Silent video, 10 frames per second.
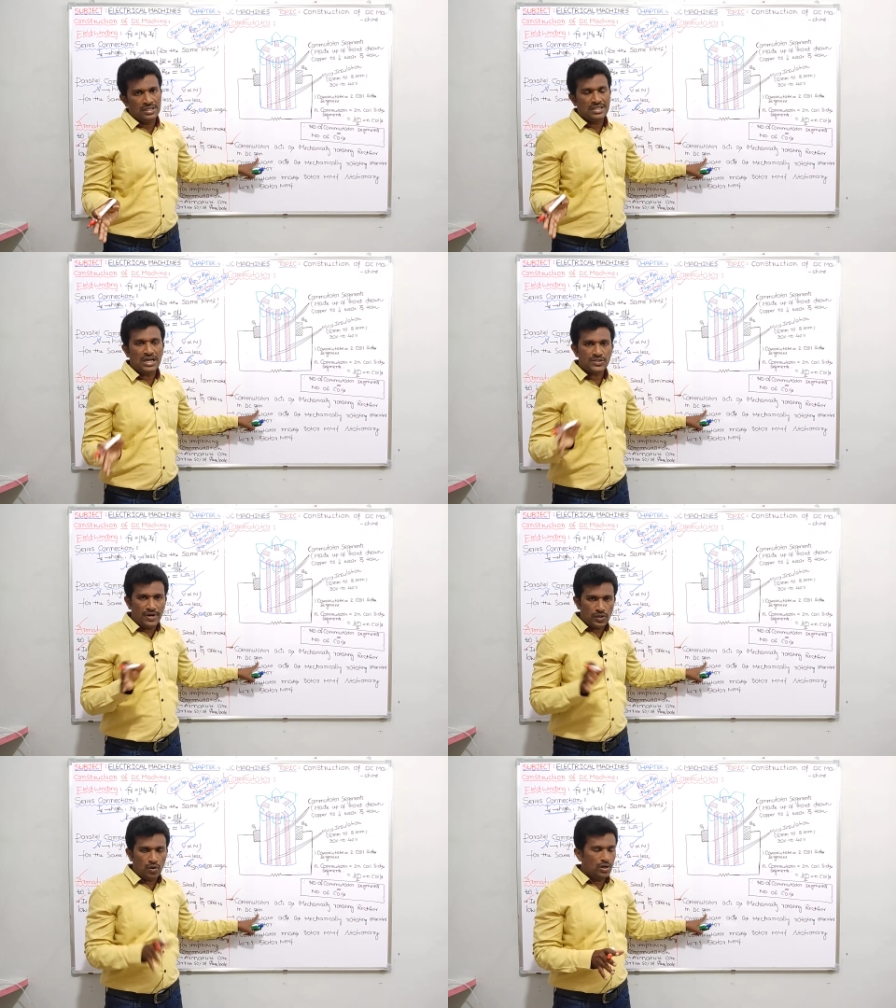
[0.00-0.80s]
That's
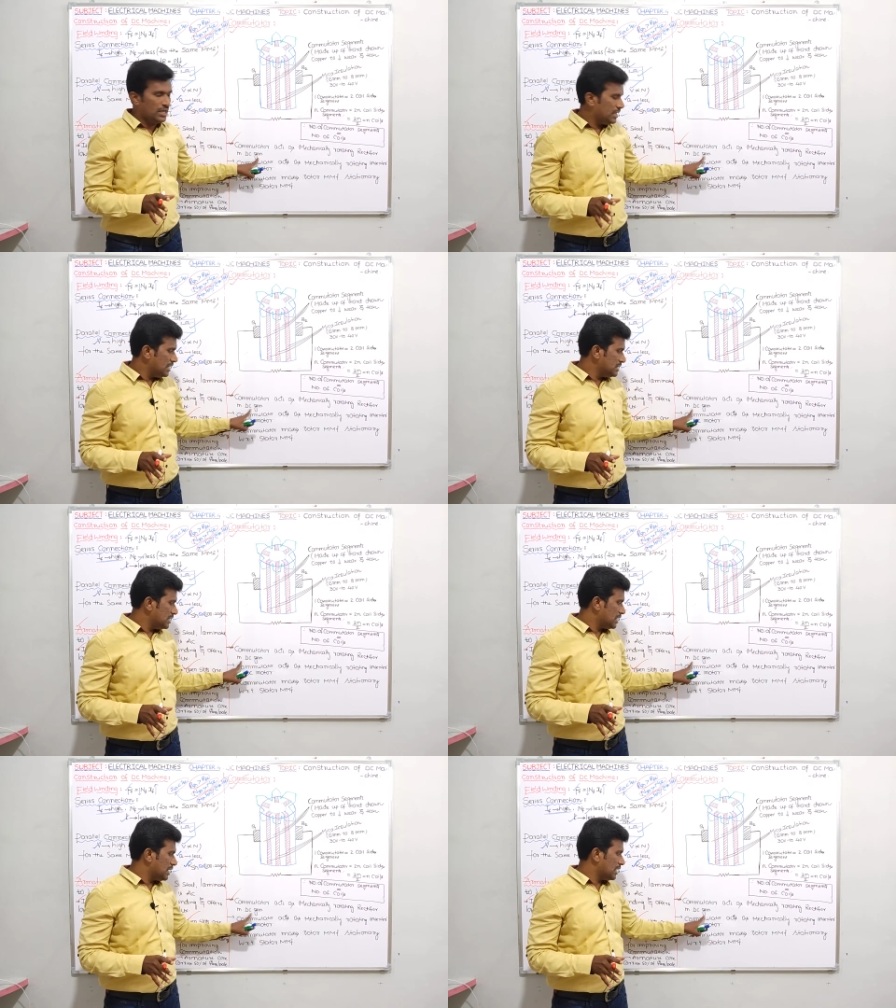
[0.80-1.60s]
why I told in DC
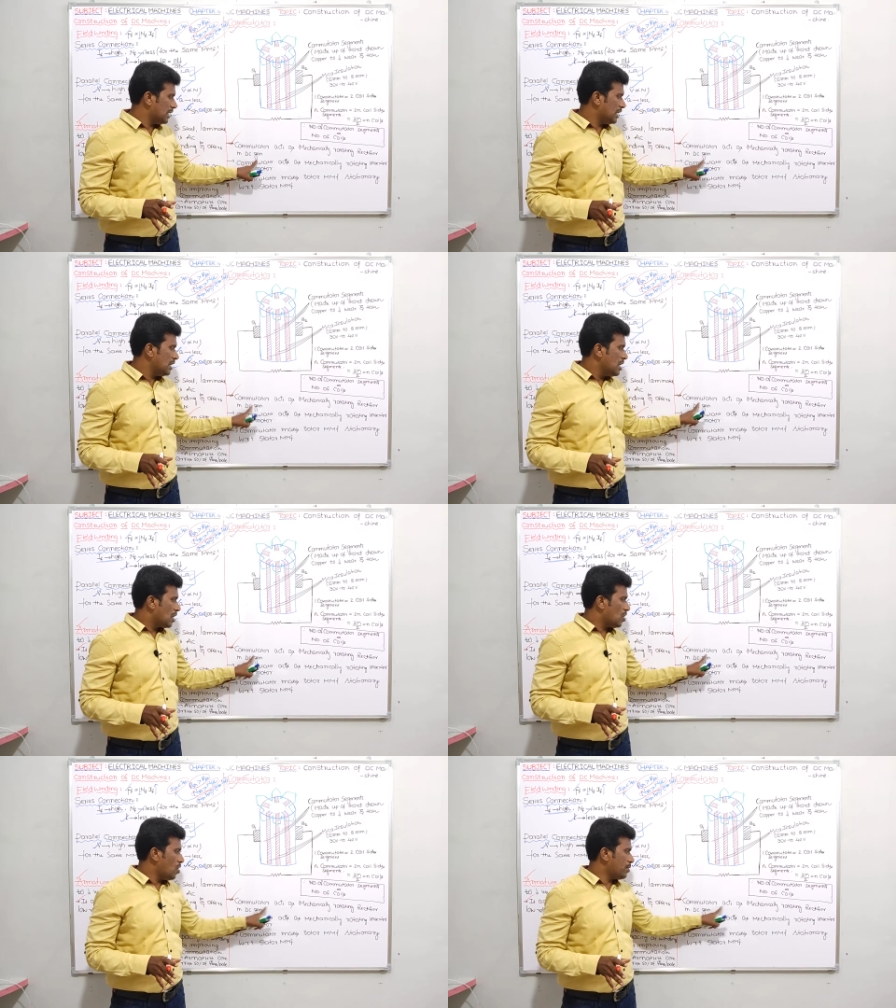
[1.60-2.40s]

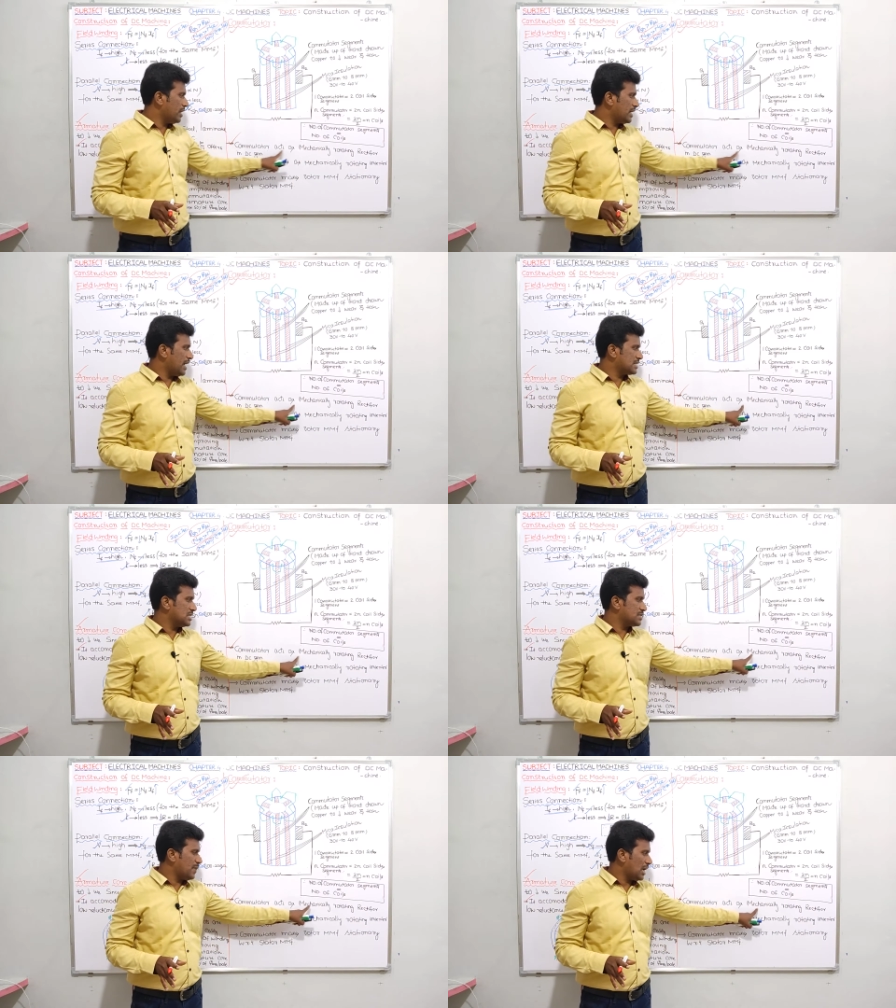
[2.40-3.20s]
generator, commutator acts
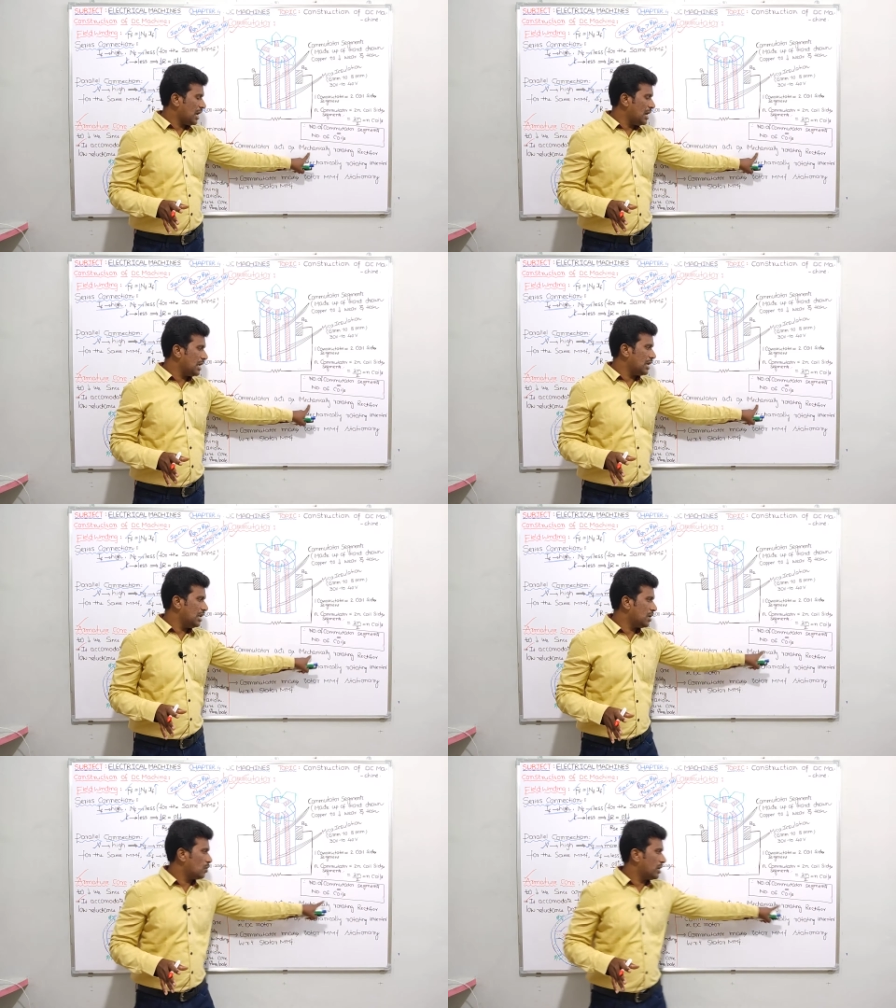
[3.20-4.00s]
as
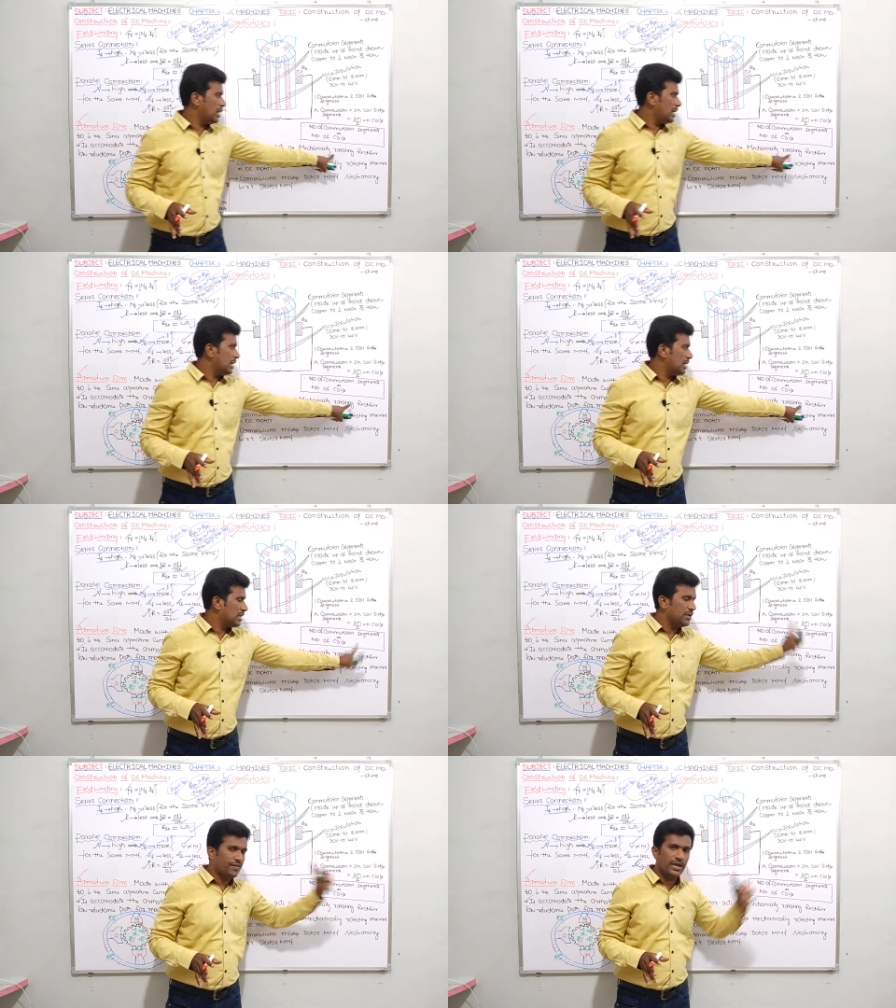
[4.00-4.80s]
mechanically rotating
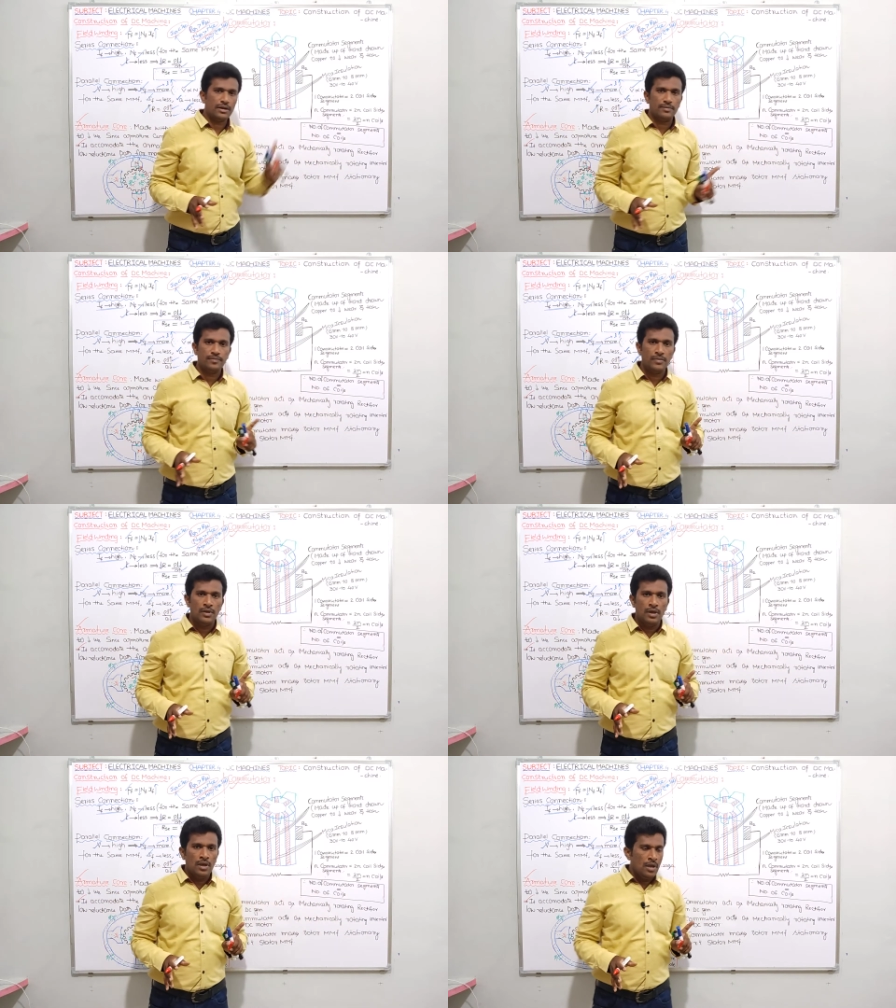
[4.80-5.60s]
rectifier.
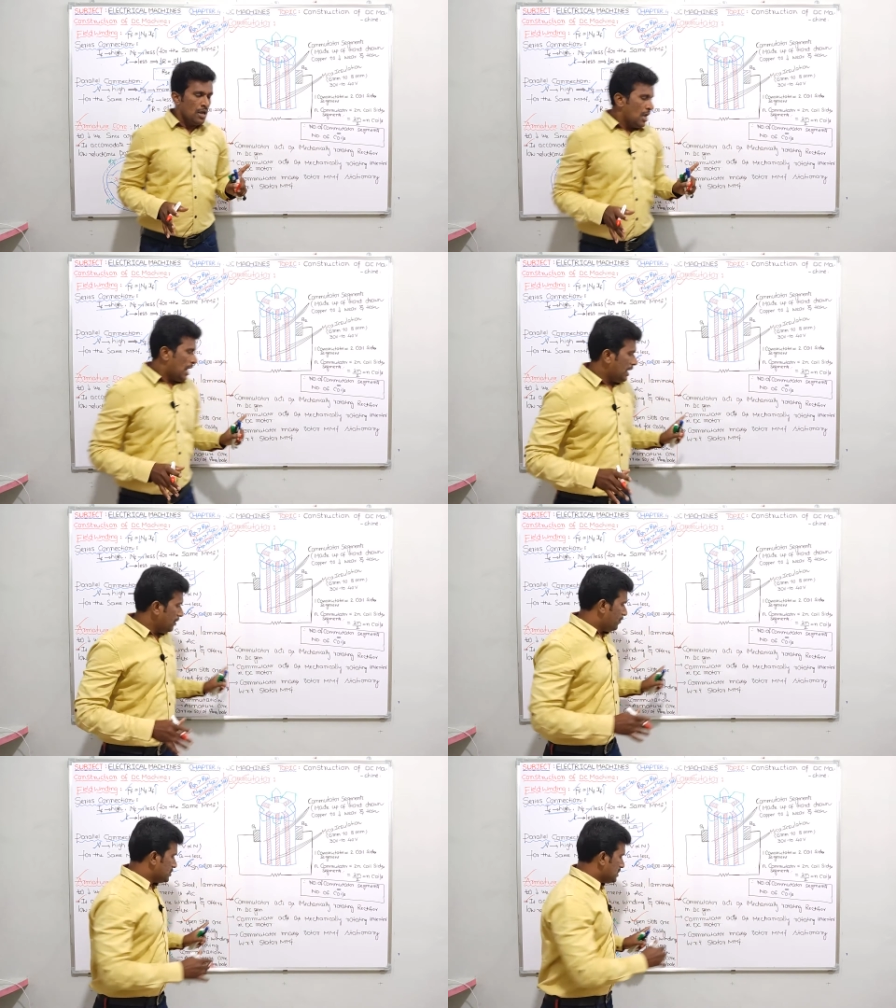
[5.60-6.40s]
And
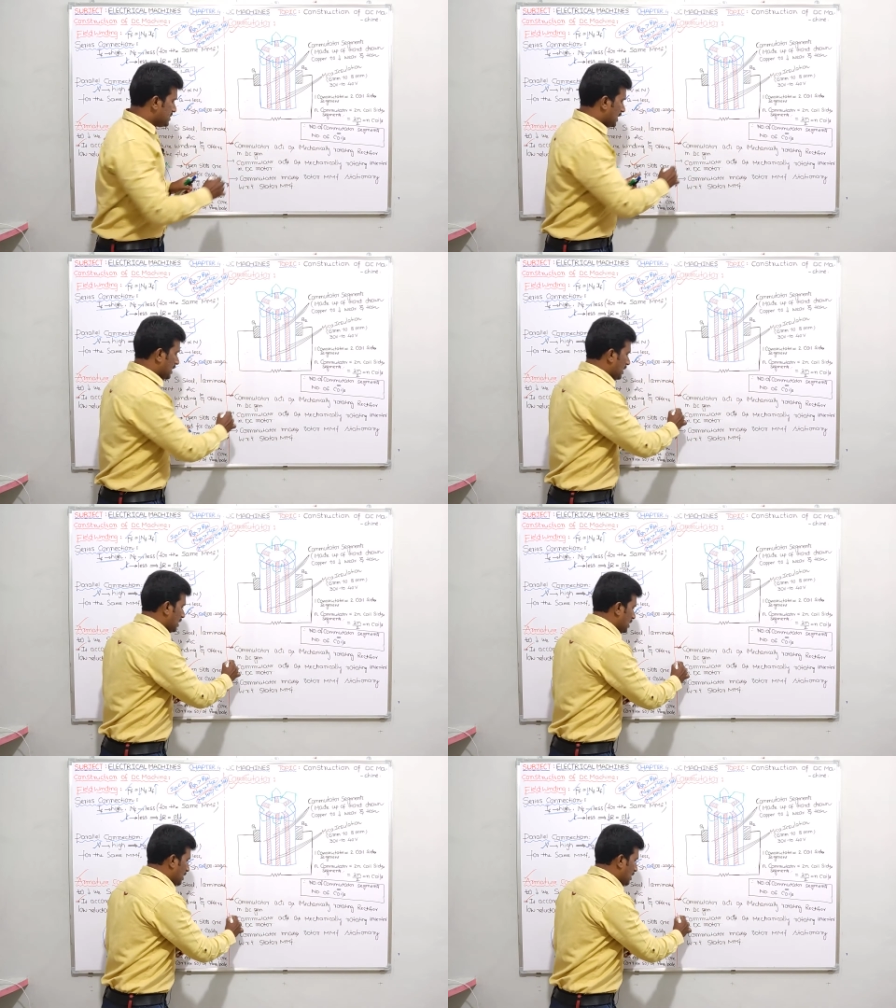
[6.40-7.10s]
if you see in second